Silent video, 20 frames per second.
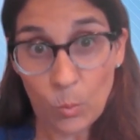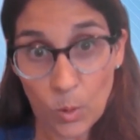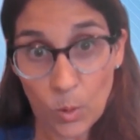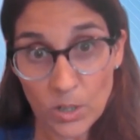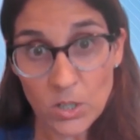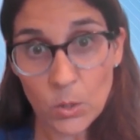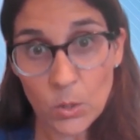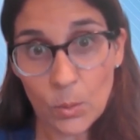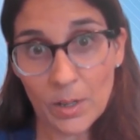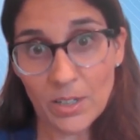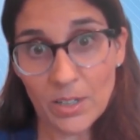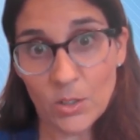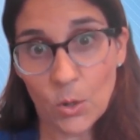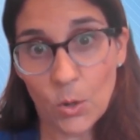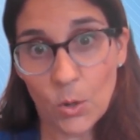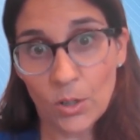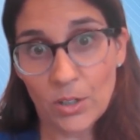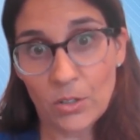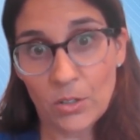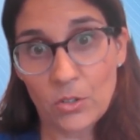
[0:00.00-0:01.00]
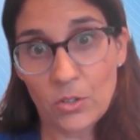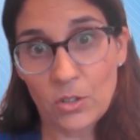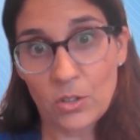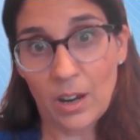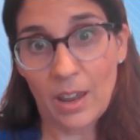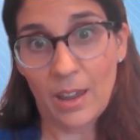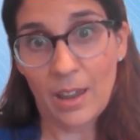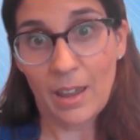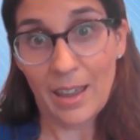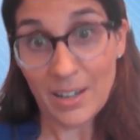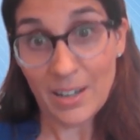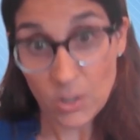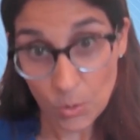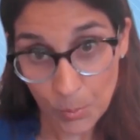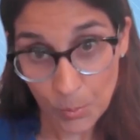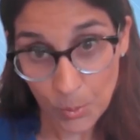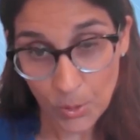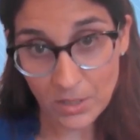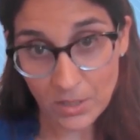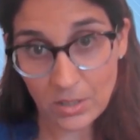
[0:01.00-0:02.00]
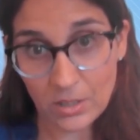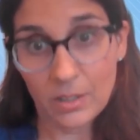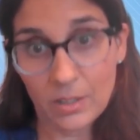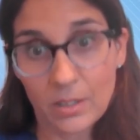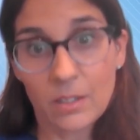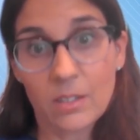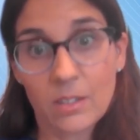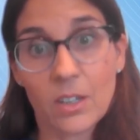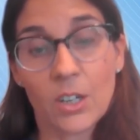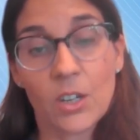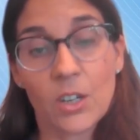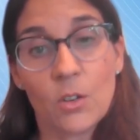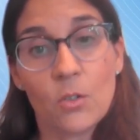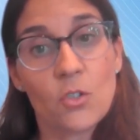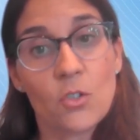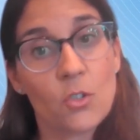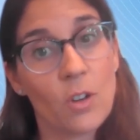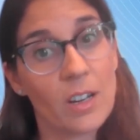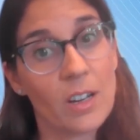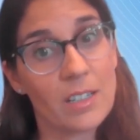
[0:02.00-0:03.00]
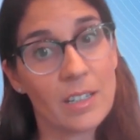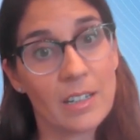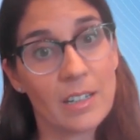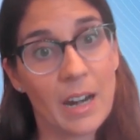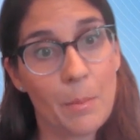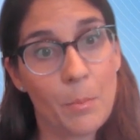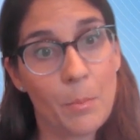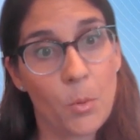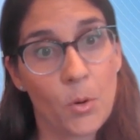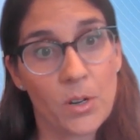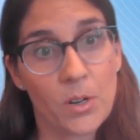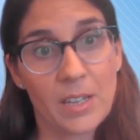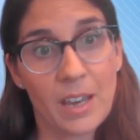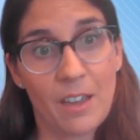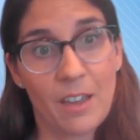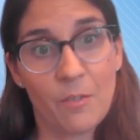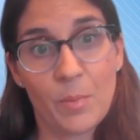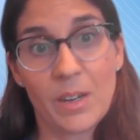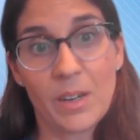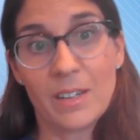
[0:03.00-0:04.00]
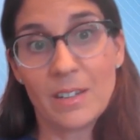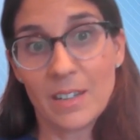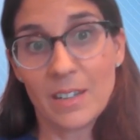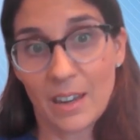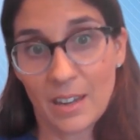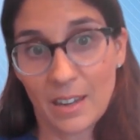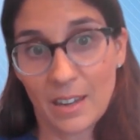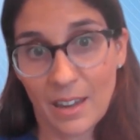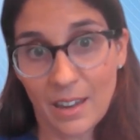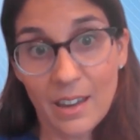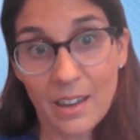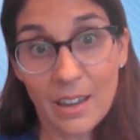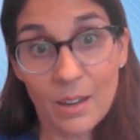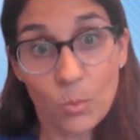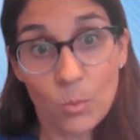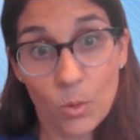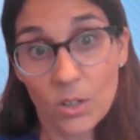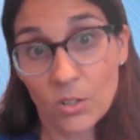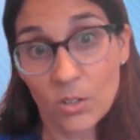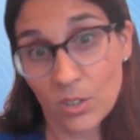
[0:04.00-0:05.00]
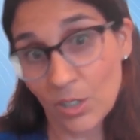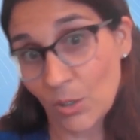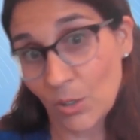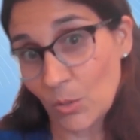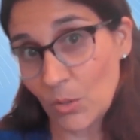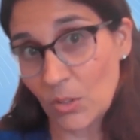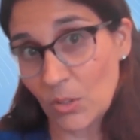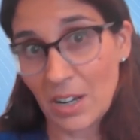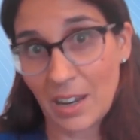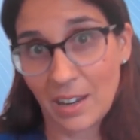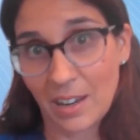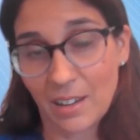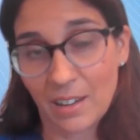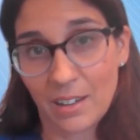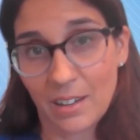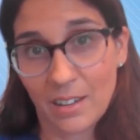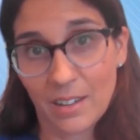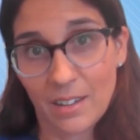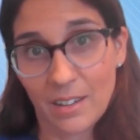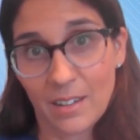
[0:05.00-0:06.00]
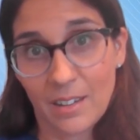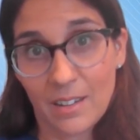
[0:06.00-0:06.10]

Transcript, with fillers: We want to acknowledge uh, and support the huge strides that airports have been taking and will continue to take.